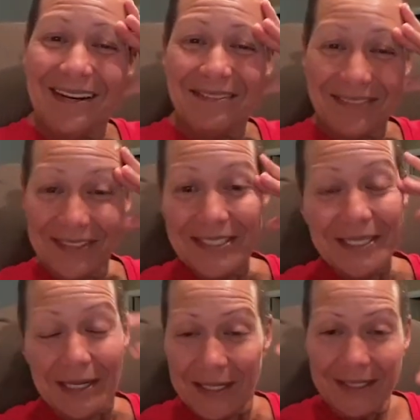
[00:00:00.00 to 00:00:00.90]

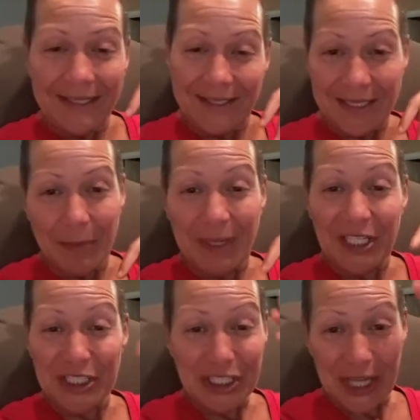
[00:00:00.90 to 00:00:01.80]
First, the big
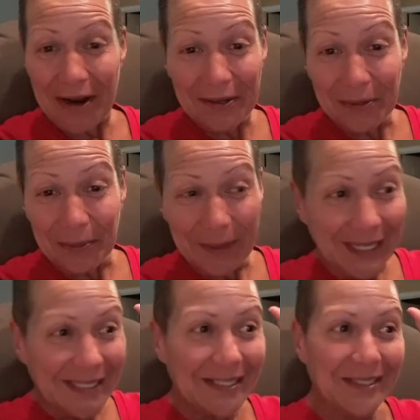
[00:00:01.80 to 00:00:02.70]
shocker when
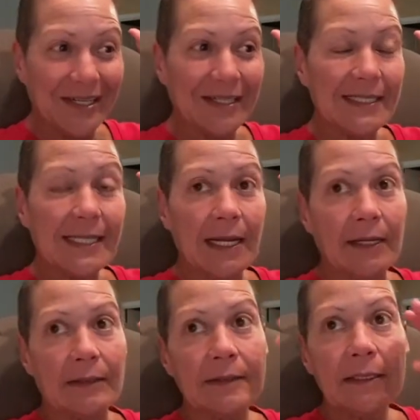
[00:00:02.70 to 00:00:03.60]
I stood on the
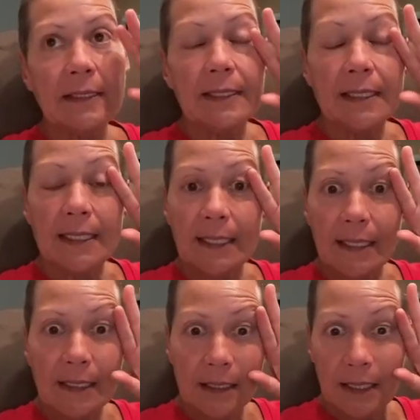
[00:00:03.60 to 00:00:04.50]
scale, and
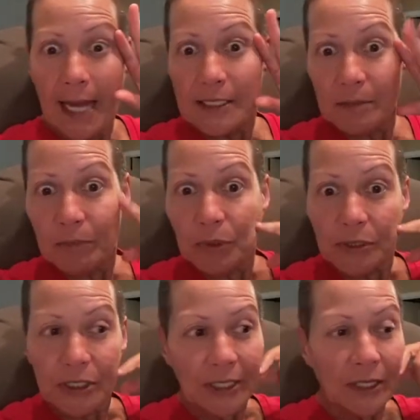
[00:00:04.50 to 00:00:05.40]
then lots of
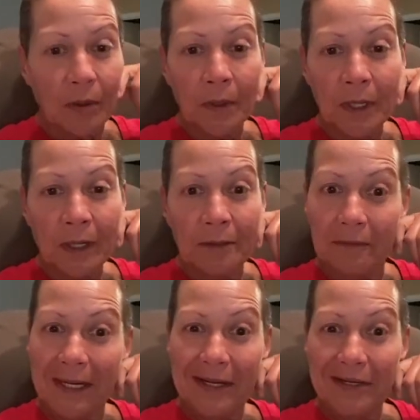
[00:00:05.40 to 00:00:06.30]
bullshit going on
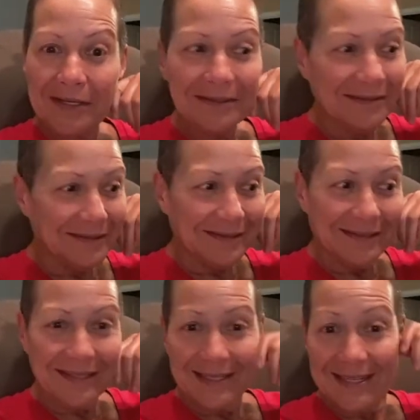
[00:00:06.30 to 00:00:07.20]
around
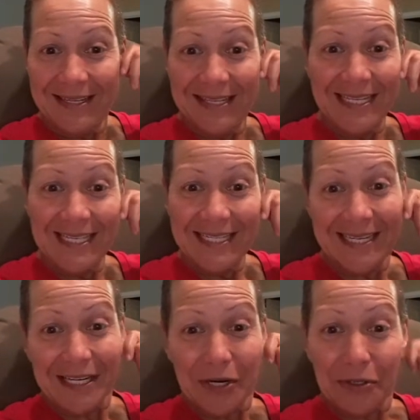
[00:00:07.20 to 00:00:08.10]
the
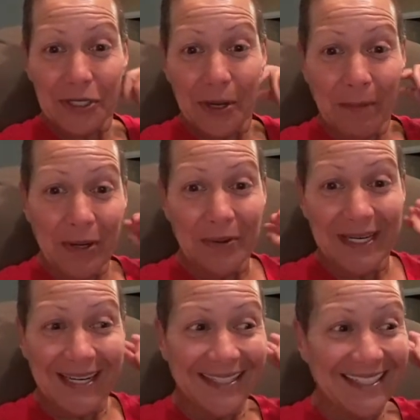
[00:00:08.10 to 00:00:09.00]
seniors
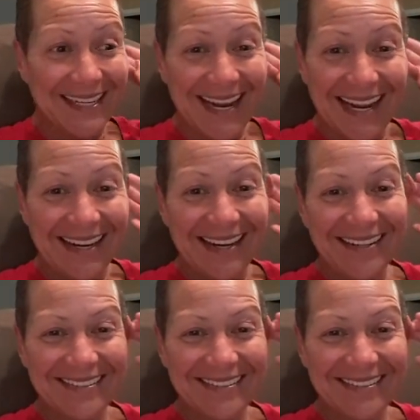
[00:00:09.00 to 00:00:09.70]
community today.